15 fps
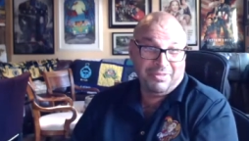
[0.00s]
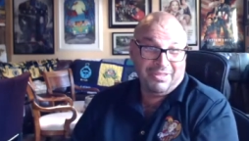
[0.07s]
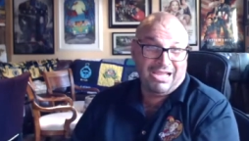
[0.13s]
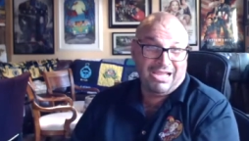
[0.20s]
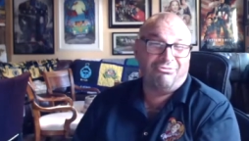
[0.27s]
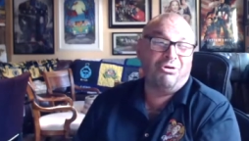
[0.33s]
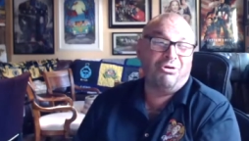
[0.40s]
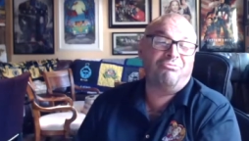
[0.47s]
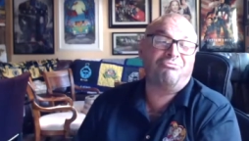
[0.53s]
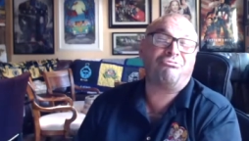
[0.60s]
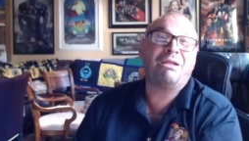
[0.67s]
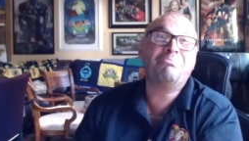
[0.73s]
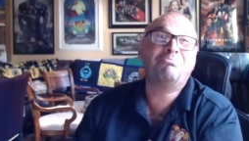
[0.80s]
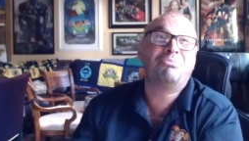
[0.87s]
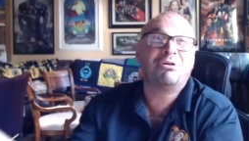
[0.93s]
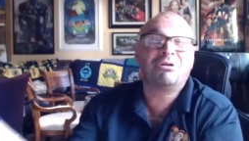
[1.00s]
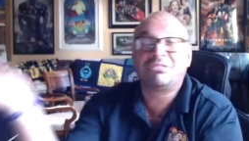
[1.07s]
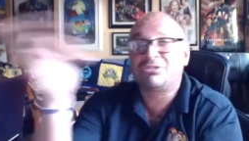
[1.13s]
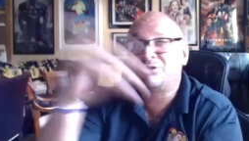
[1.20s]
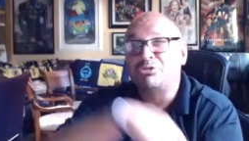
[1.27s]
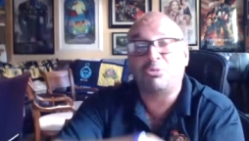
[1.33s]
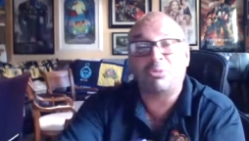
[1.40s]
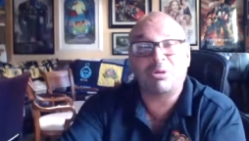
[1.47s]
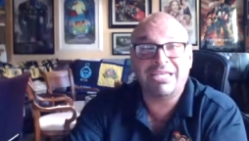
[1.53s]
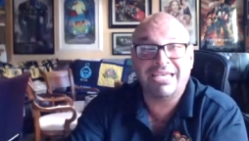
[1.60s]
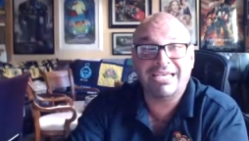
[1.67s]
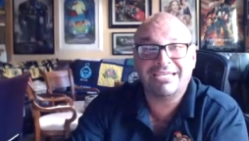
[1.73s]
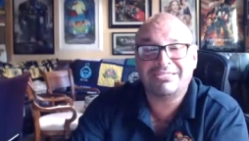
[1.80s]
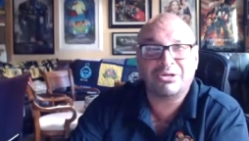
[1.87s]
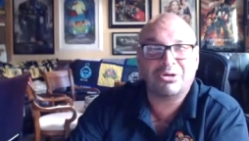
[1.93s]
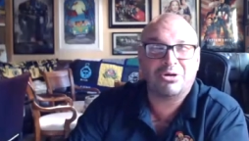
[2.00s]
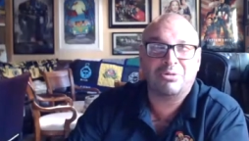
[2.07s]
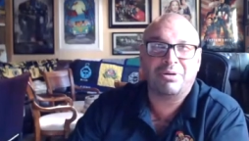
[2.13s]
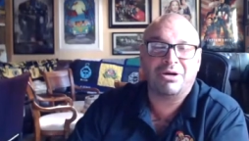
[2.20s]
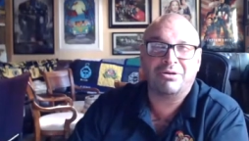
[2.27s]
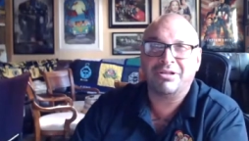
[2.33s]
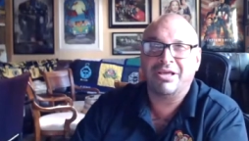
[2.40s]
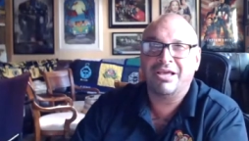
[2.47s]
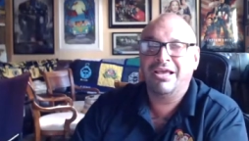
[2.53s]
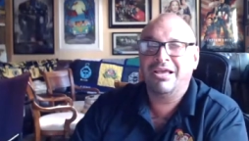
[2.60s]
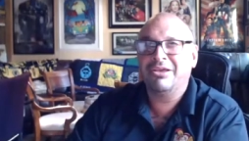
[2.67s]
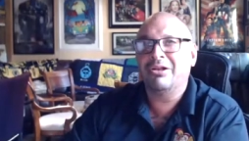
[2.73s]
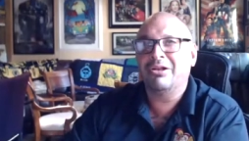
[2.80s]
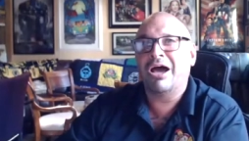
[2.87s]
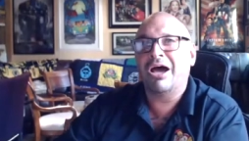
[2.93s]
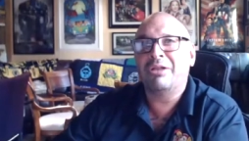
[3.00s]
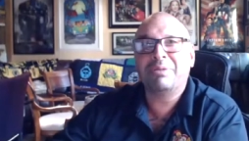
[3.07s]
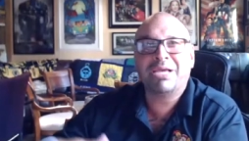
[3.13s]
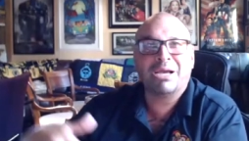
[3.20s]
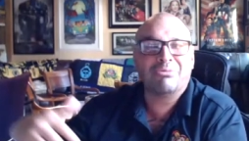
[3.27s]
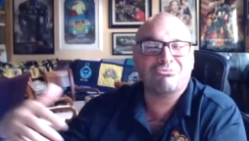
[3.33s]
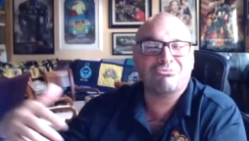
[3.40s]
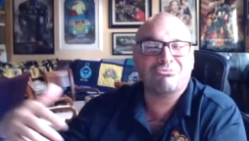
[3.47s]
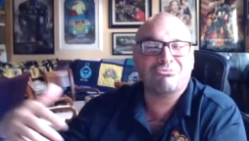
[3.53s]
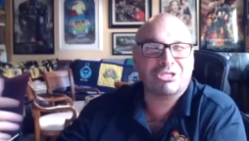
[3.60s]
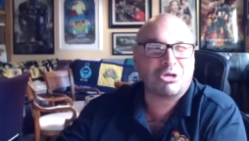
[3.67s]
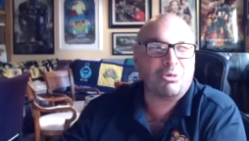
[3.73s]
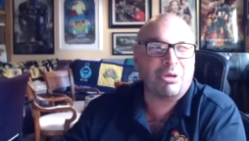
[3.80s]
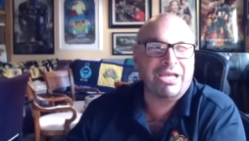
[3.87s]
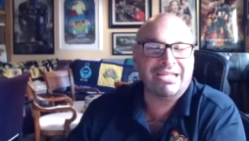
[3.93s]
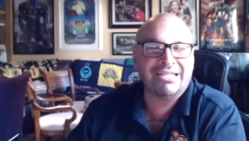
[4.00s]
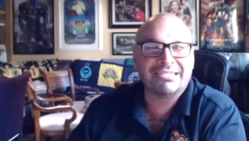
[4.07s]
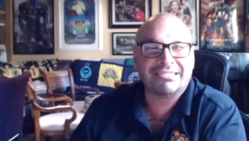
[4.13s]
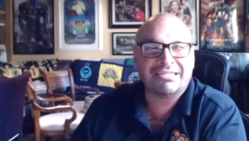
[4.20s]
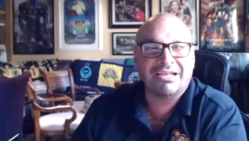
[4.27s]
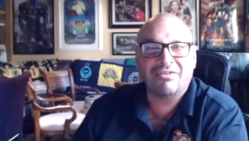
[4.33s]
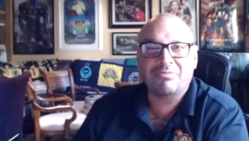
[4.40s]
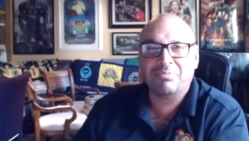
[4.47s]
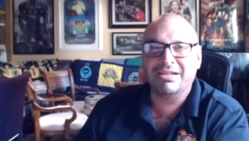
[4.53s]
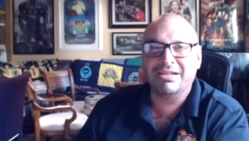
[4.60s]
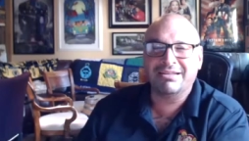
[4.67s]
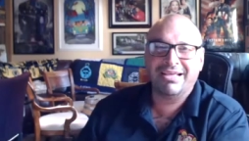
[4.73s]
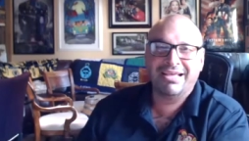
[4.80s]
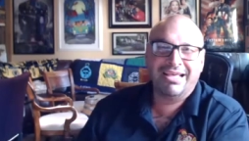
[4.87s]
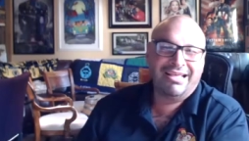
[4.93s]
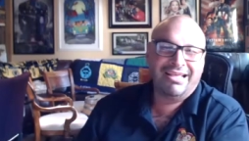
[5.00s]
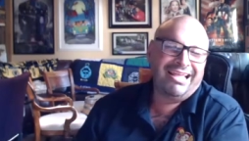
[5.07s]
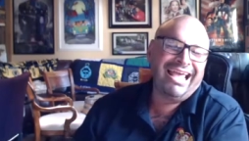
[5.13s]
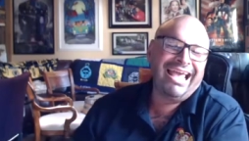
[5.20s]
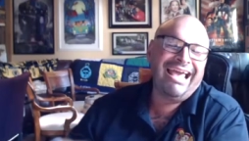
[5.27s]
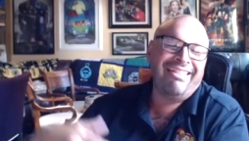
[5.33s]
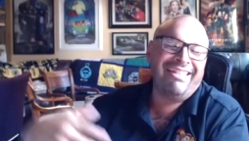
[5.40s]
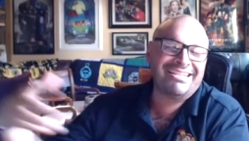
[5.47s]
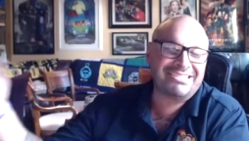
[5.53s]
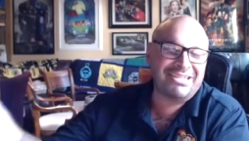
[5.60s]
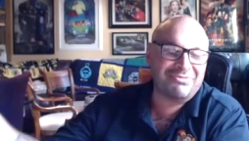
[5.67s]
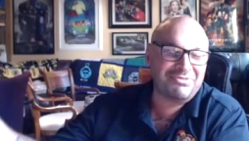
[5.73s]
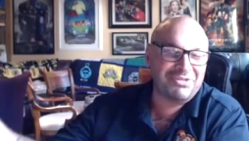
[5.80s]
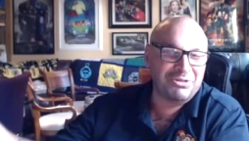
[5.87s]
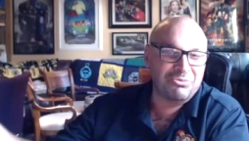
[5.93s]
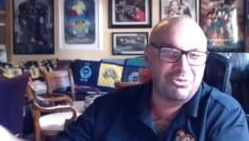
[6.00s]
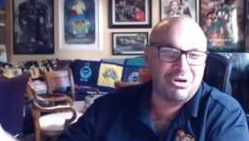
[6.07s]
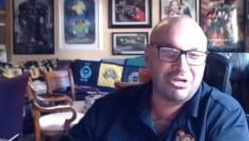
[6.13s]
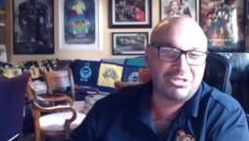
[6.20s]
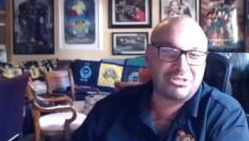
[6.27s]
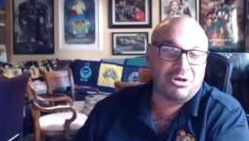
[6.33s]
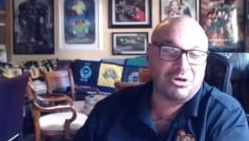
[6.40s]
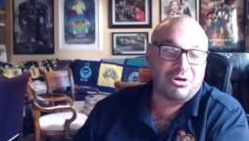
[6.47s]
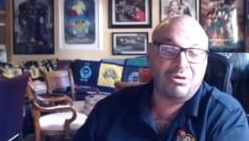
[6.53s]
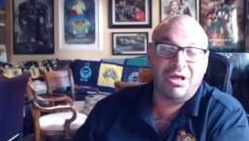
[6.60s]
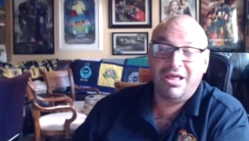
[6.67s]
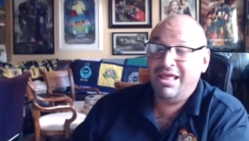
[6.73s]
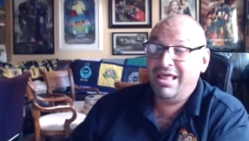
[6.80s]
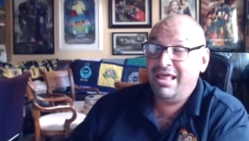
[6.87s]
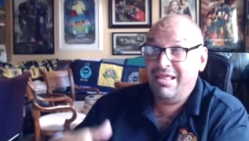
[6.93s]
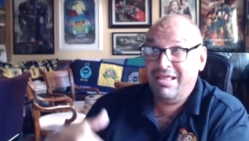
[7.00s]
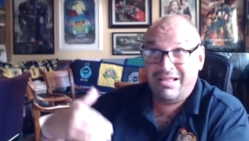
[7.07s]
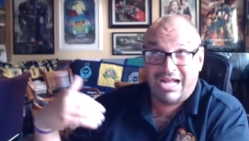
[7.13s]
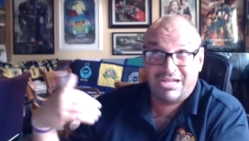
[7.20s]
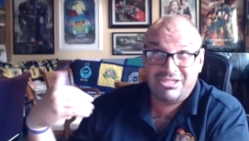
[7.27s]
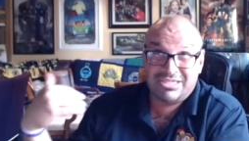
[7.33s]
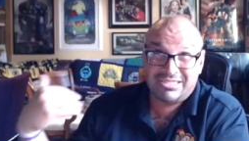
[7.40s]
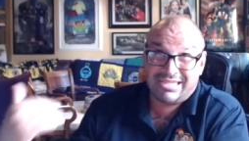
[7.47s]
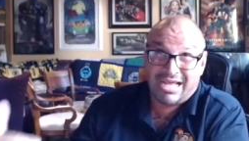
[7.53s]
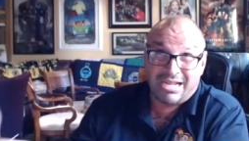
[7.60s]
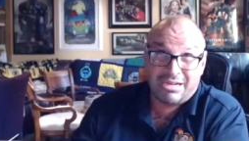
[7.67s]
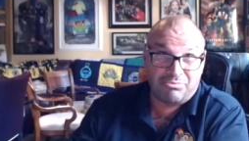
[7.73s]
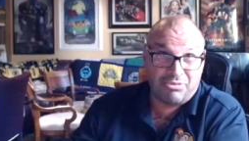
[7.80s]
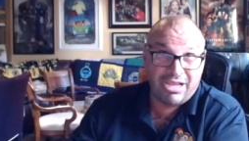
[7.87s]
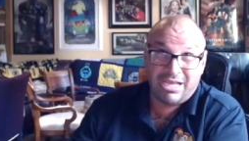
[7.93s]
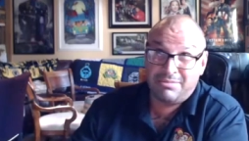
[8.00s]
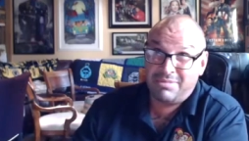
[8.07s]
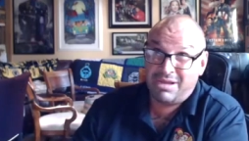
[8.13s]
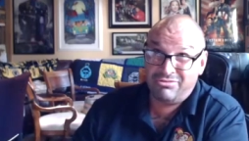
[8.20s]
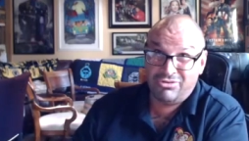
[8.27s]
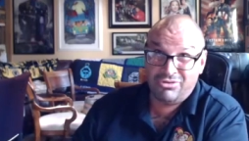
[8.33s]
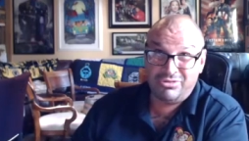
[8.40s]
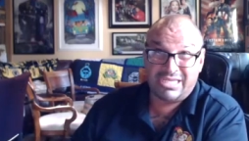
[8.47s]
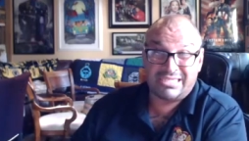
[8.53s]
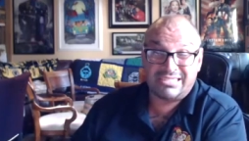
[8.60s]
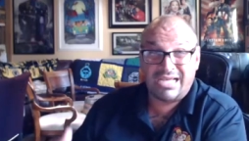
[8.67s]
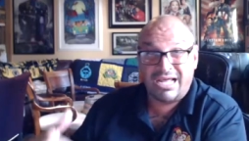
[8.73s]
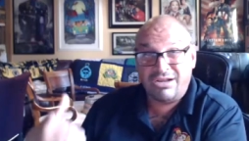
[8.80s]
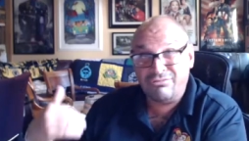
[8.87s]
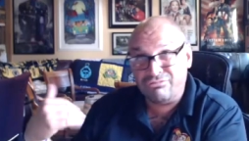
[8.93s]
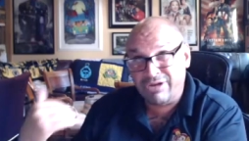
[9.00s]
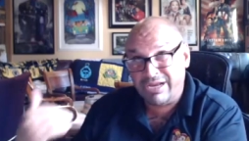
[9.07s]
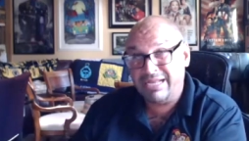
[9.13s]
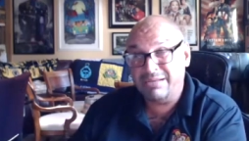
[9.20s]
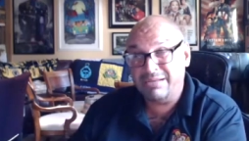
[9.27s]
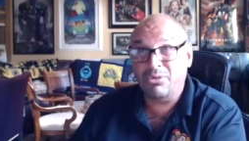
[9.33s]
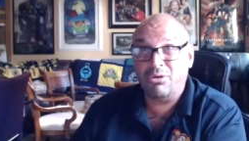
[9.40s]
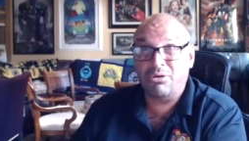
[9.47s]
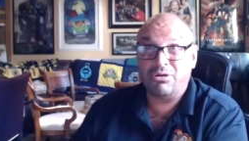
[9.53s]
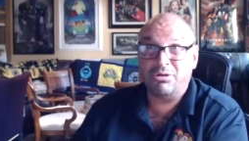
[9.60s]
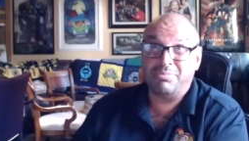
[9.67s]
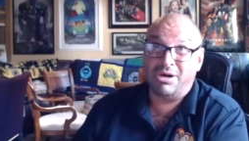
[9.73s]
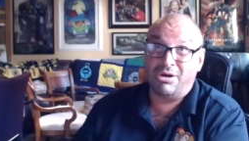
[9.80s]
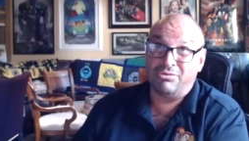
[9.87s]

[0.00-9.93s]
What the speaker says: I read books 20 years ago about, how to become rich quick and stuff, but that stuff didn't work. So I just started breaking my rules. I started reading more about